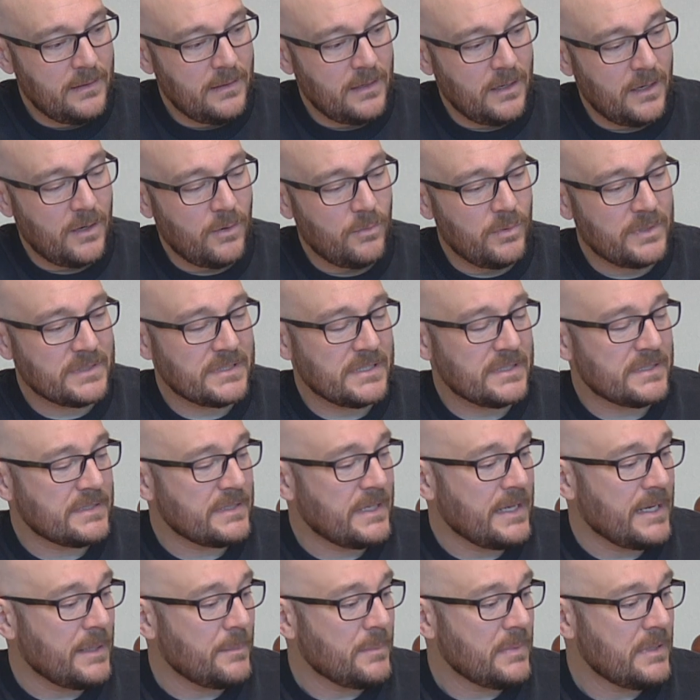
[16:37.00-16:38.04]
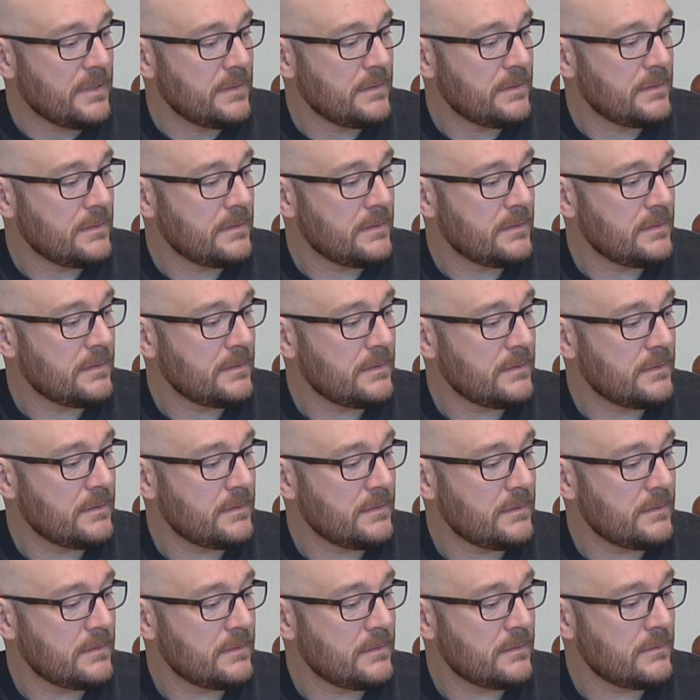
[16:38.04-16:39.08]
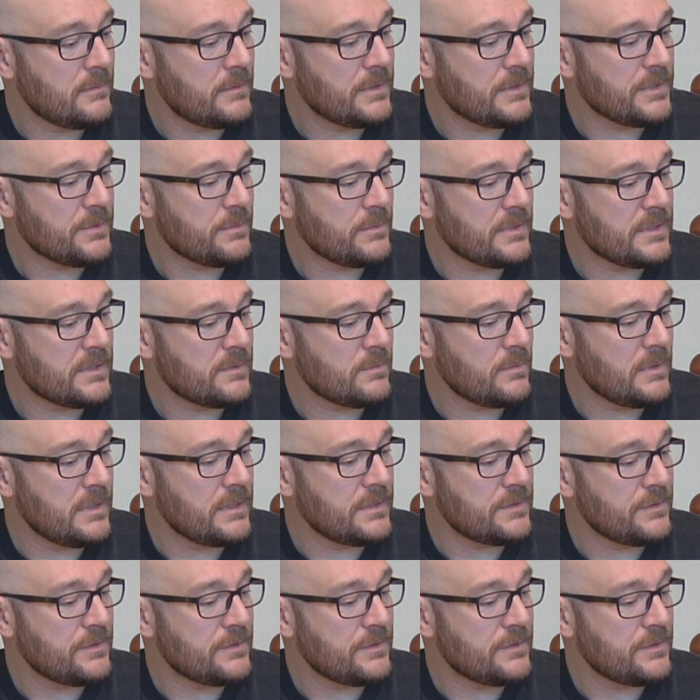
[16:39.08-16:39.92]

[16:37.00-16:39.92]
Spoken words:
oh, what's his name? Which one's what?